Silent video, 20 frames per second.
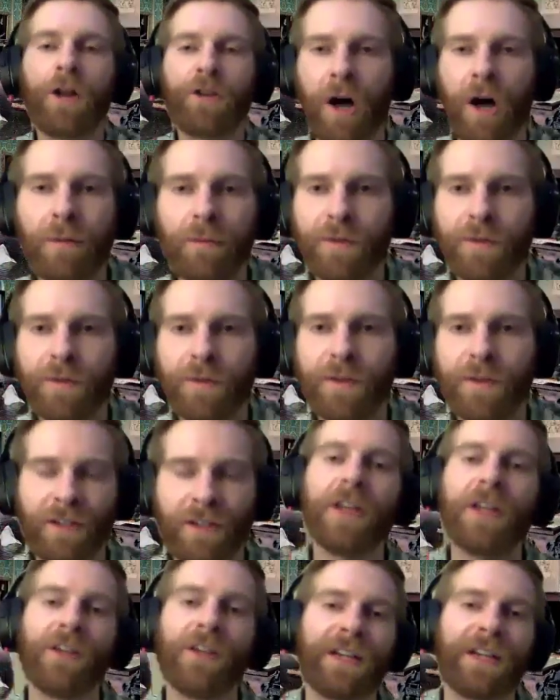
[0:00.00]
mob
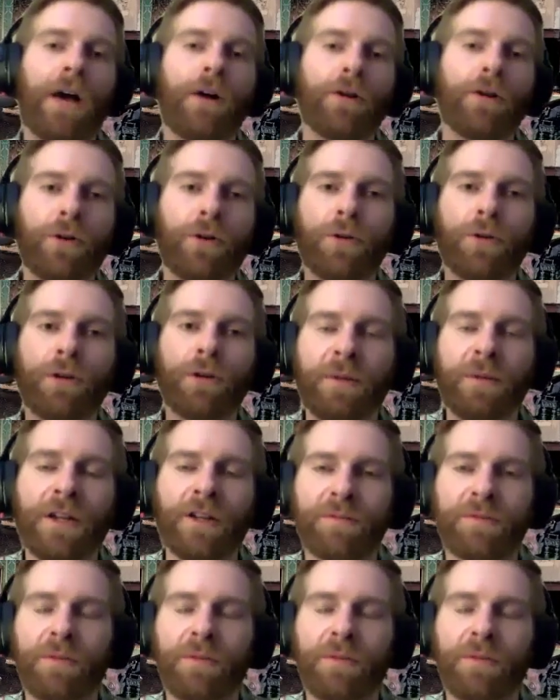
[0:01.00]
movies, and you think how